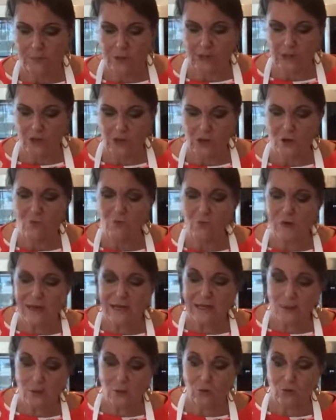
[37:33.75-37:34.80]
and you don't
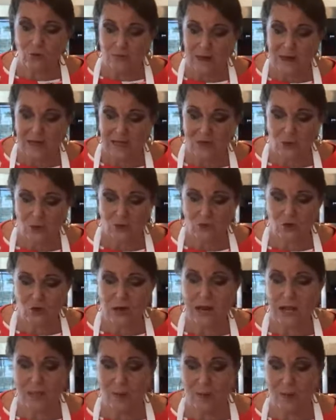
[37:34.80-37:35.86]
really cook them either, you
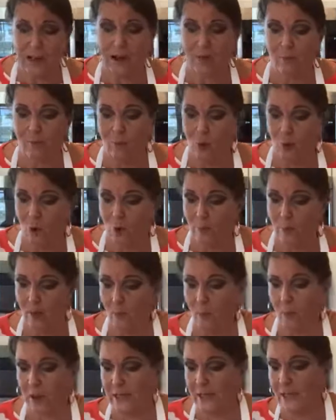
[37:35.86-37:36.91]
dry them out more, but